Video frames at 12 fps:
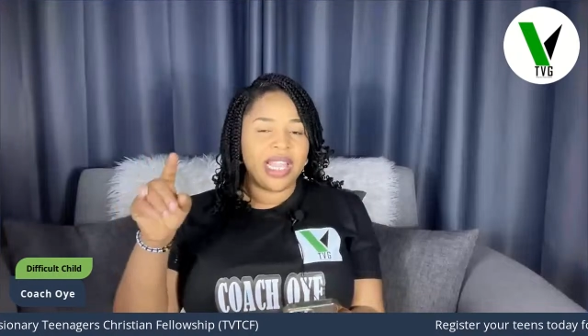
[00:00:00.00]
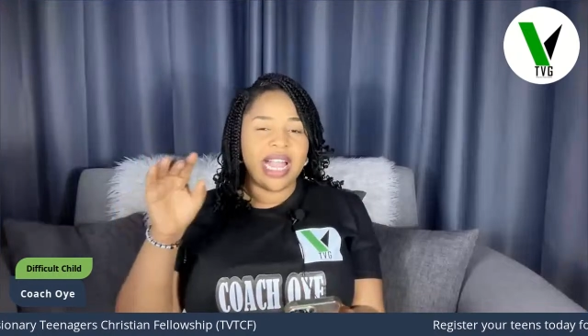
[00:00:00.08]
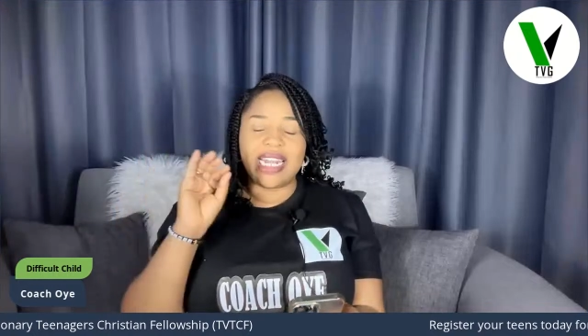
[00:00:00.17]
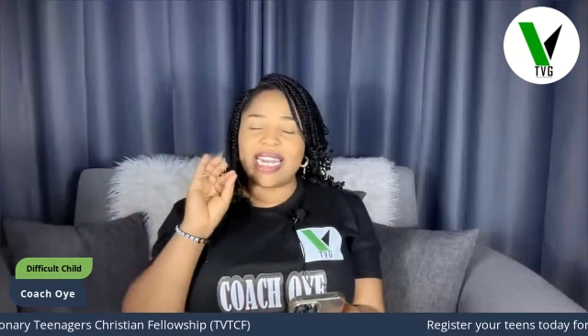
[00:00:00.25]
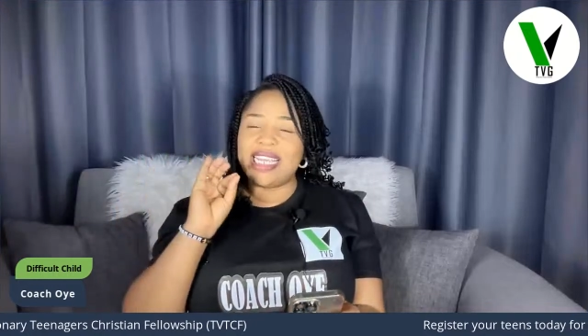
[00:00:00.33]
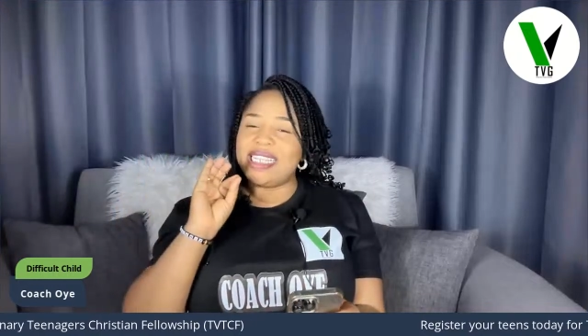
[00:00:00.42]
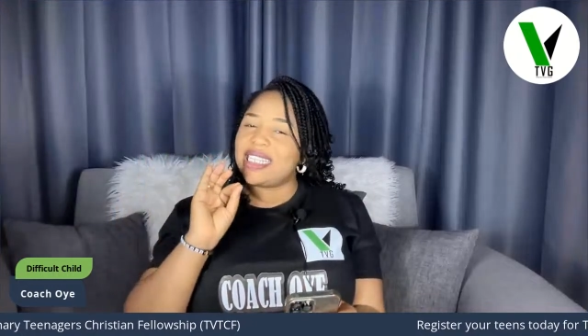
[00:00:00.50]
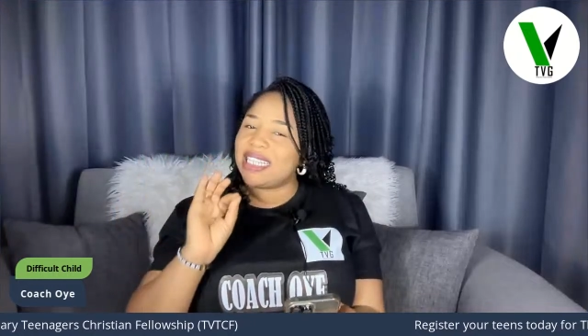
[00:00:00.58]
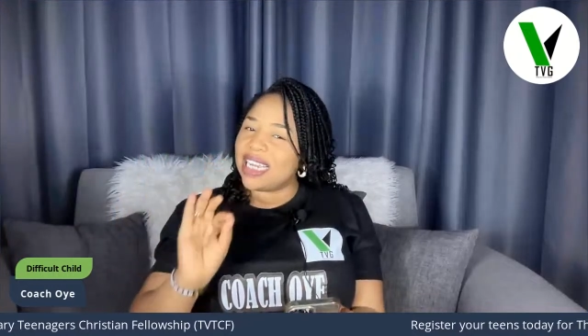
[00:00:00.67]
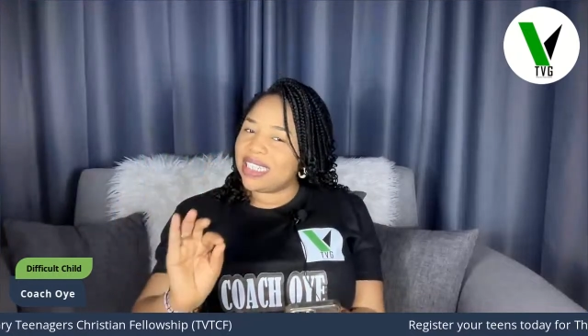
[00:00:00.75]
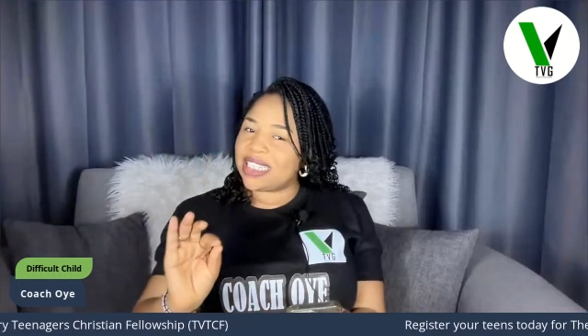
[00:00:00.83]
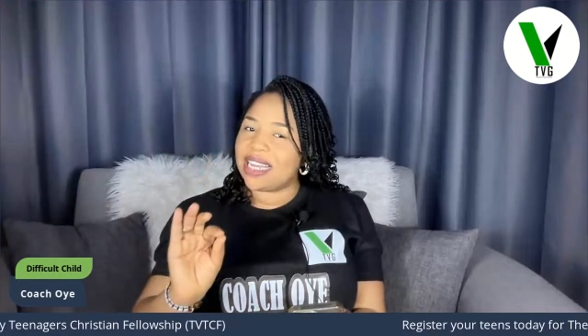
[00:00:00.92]
And I
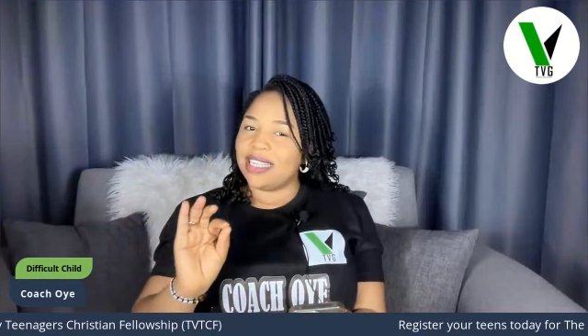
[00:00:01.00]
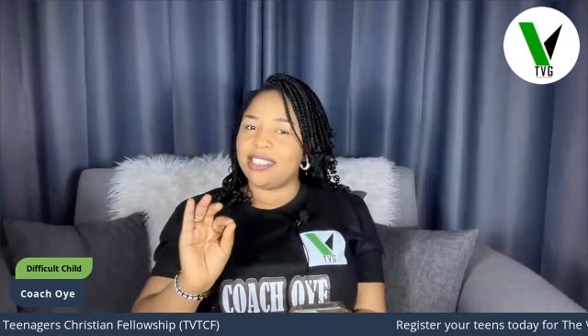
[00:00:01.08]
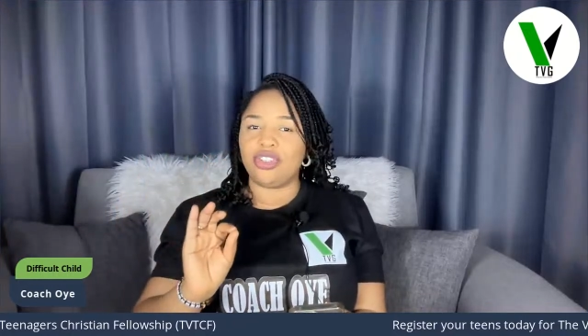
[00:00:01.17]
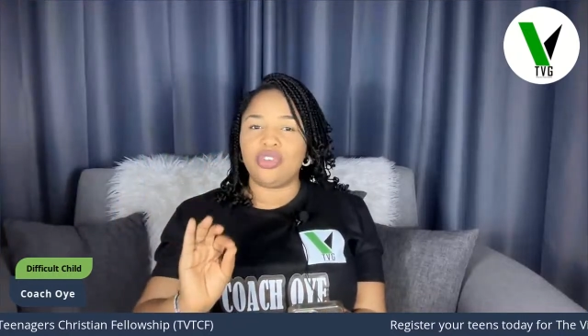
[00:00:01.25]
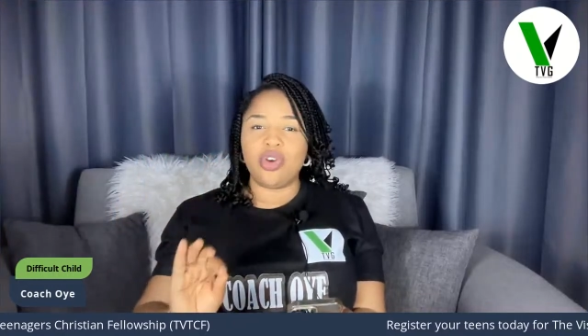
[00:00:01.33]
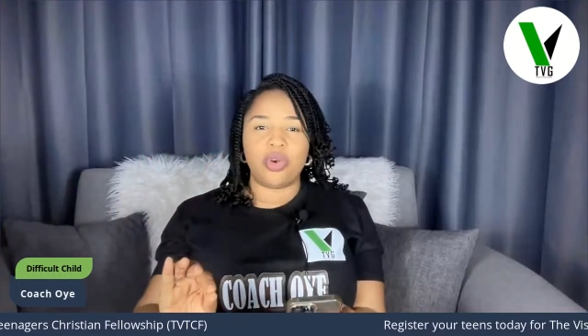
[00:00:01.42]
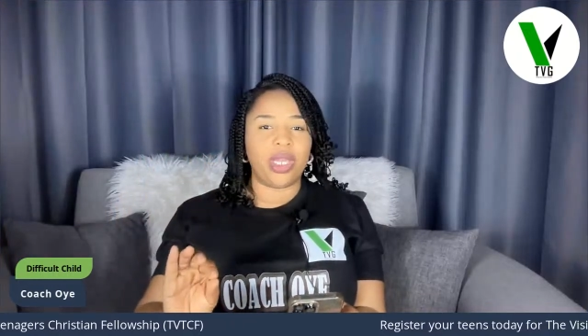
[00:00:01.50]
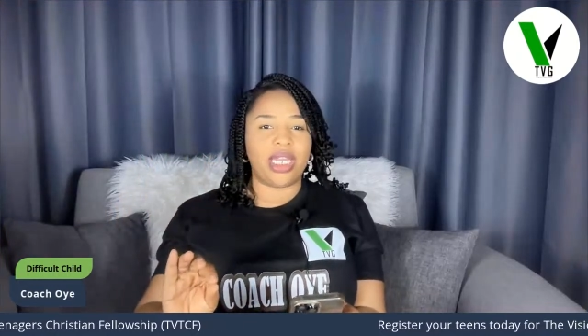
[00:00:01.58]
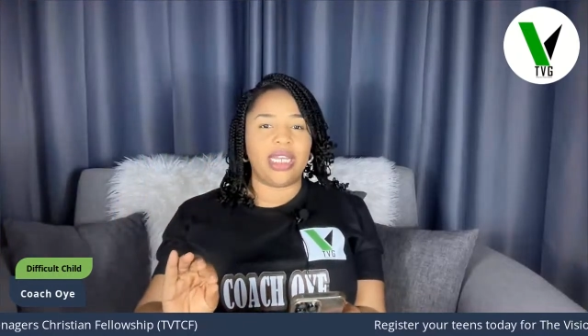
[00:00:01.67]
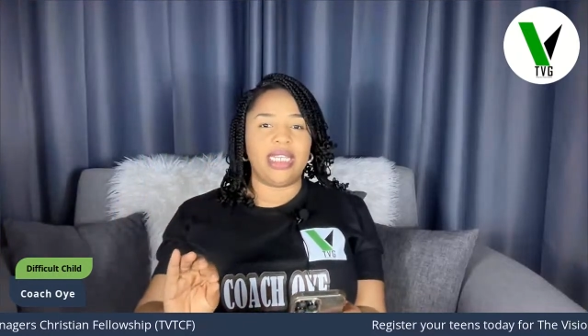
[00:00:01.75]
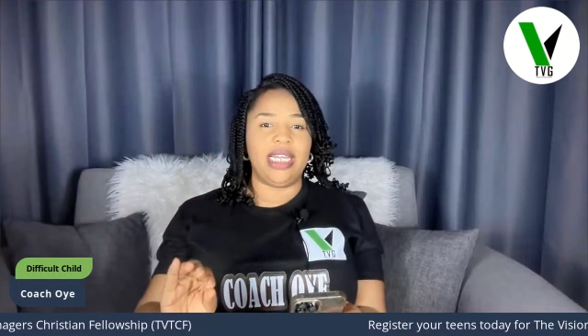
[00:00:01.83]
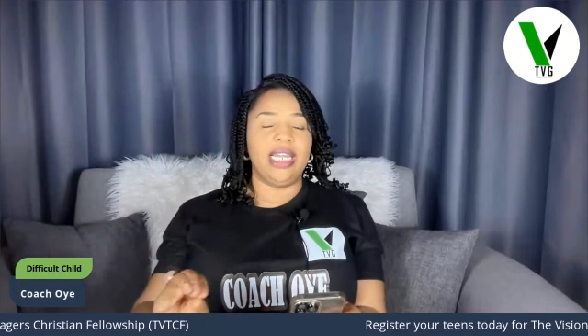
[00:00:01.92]
said it
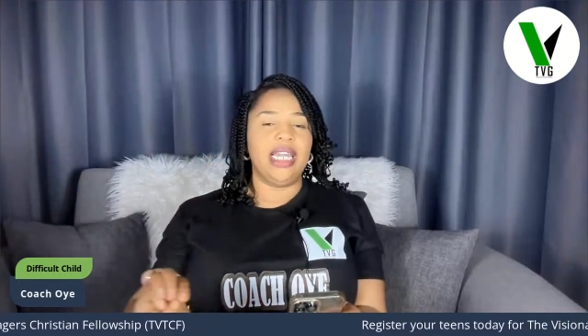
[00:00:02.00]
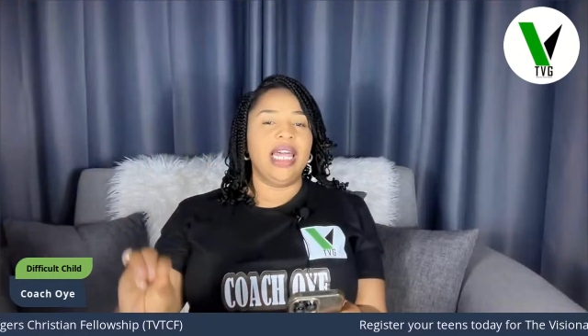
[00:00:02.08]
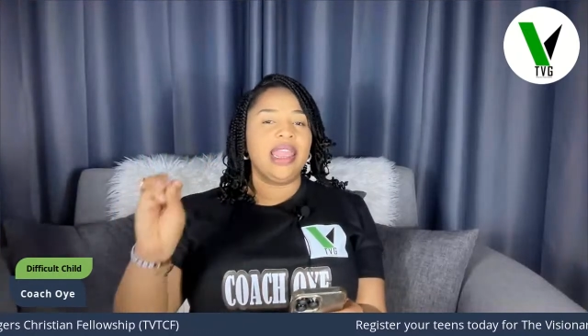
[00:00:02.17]
categorically